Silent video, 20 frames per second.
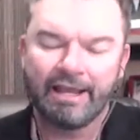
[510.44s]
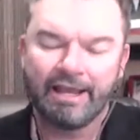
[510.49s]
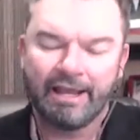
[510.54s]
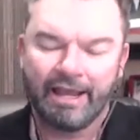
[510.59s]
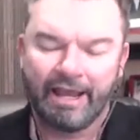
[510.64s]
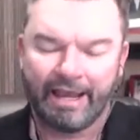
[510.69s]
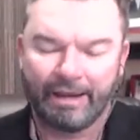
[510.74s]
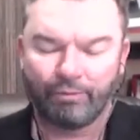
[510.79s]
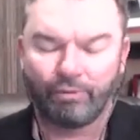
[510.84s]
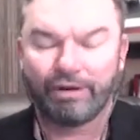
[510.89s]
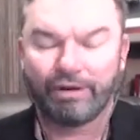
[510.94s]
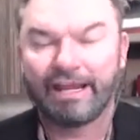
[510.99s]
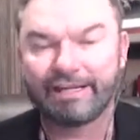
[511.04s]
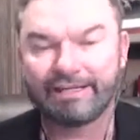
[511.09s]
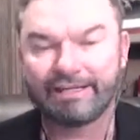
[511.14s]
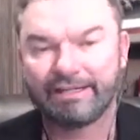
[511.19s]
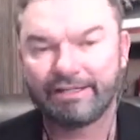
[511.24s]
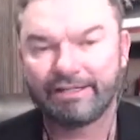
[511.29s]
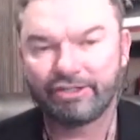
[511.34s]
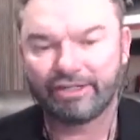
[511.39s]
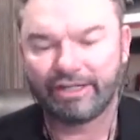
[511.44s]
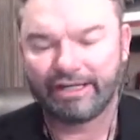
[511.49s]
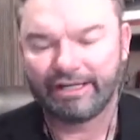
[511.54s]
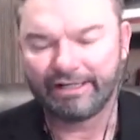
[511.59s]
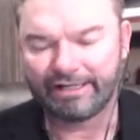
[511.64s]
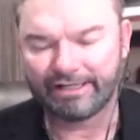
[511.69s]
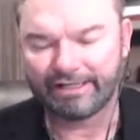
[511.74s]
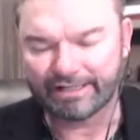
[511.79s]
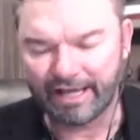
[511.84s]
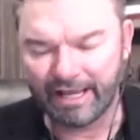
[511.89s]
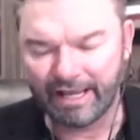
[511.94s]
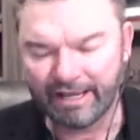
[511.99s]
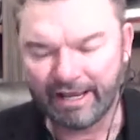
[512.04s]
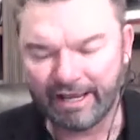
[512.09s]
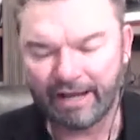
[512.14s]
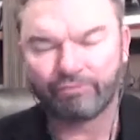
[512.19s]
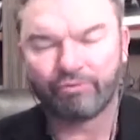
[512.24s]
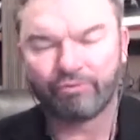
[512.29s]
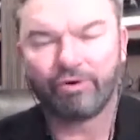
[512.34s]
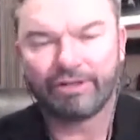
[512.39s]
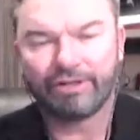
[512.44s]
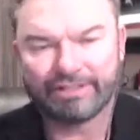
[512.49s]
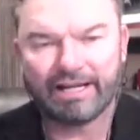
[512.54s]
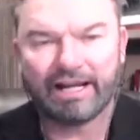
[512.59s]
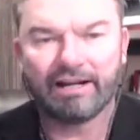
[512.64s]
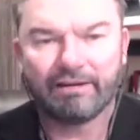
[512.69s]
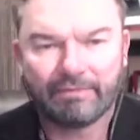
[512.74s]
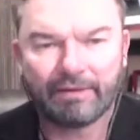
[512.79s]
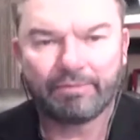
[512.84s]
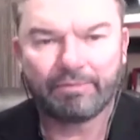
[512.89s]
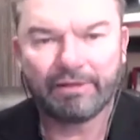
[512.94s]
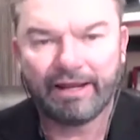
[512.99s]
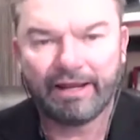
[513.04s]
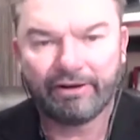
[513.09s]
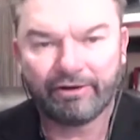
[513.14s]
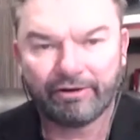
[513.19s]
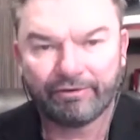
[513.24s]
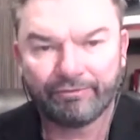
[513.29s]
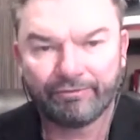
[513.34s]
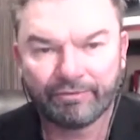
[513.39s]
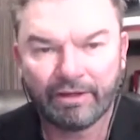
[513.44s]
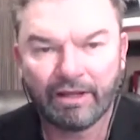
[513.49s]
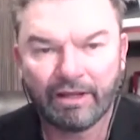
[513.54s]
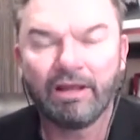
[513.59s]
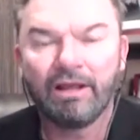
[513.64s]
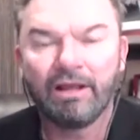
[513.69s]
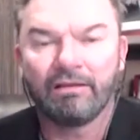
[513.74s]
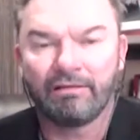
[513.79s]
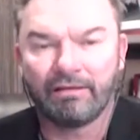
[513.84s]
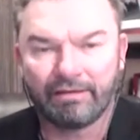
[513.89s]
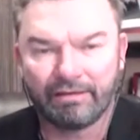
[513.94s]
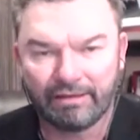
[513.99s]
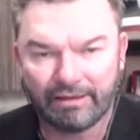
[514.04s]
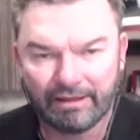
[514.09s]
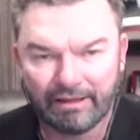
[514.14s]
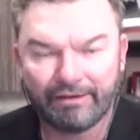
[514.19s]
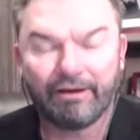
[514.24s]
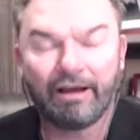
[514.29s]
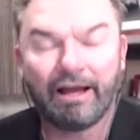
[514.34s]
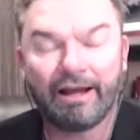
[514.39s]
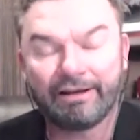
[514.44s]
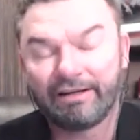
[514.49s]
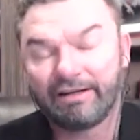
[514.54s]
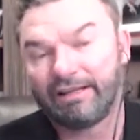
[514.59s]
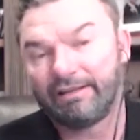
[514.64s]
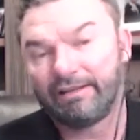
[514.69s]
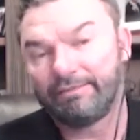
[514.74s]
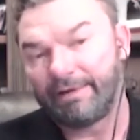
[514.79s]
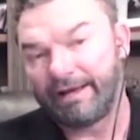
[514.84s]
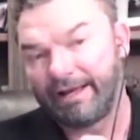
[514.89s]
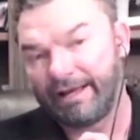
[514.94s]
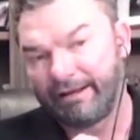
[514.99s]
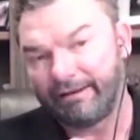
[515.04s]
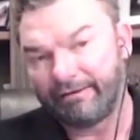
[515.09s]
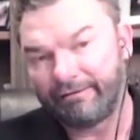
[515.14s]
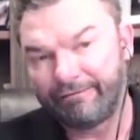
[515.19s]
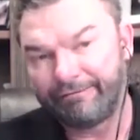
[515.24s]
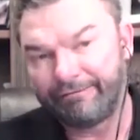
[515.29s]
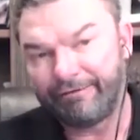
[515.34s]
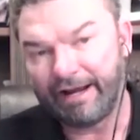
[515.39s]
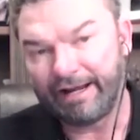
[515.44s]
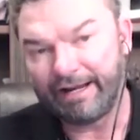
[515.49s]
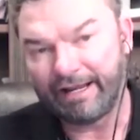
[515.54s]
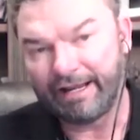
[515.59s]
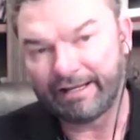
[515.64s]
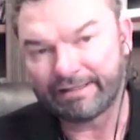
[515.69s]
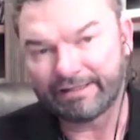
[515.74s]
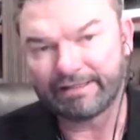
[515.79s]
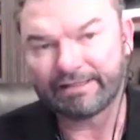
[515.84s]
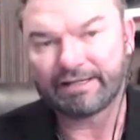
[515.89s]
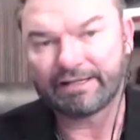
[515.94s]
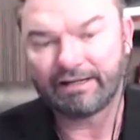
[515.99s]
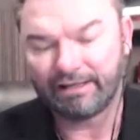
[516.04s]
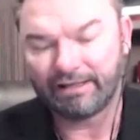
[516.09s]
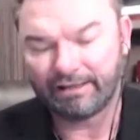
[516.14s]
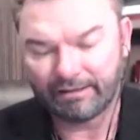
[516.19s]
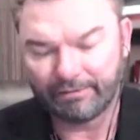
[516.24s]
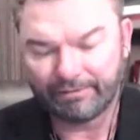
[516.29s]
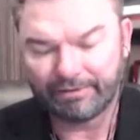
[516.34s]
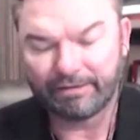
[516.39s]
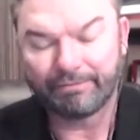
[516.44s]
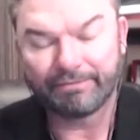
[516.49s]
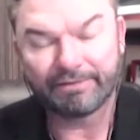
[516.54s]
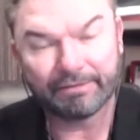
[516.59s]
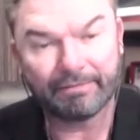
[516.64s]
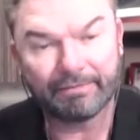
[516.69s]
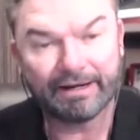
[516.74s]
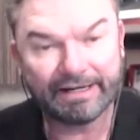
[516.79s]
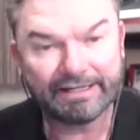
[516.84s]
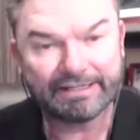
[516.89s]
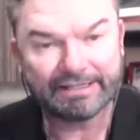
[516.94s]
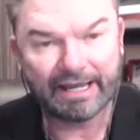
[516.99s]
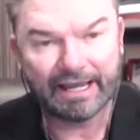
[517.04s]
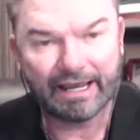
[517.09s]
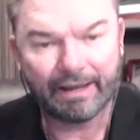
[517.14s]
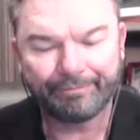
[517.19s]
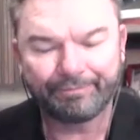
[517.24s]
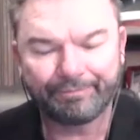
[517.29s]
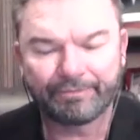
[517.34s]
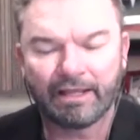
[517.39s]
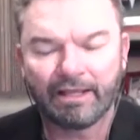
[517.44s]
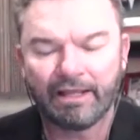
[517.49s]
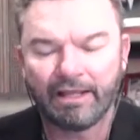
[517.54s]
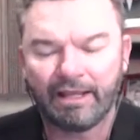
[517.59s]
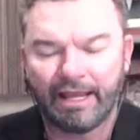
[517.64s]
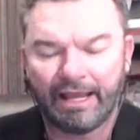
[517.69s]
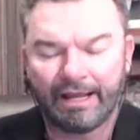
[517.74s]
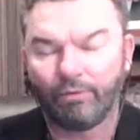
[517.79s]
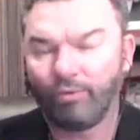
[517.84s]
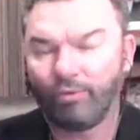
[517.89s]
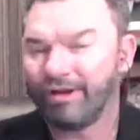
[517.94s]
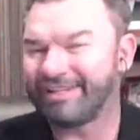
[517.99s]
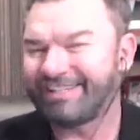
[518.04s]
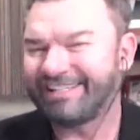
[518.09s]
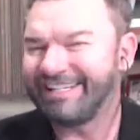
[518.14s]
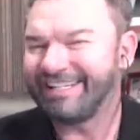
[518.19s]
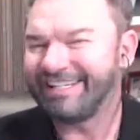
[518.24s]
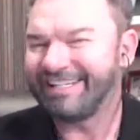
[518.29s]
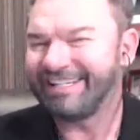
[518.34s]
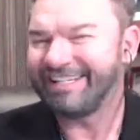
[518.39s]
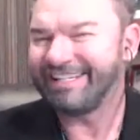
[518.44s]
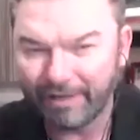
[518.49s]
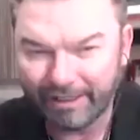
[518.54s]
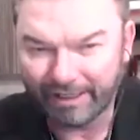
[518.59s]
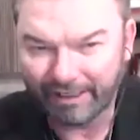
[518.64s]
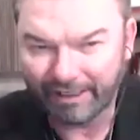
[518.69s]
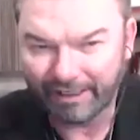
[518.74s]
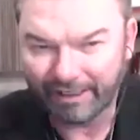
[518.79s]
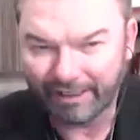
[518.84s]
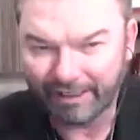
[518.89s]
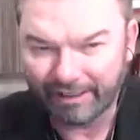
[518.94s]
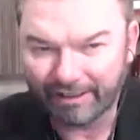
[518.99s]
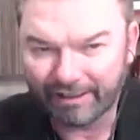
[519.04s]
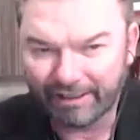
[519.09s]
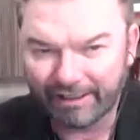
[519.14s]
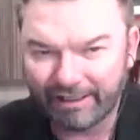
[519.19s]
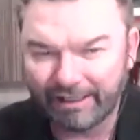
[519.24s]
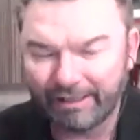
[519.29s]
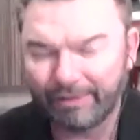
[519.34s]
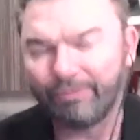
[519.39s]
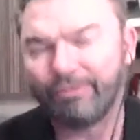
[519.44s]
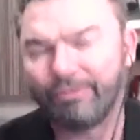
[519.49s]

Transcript: And what I did, Gene, is I wrote it down in my planner, underneath my finances, underneath the money tab. And it wasn't a number in money.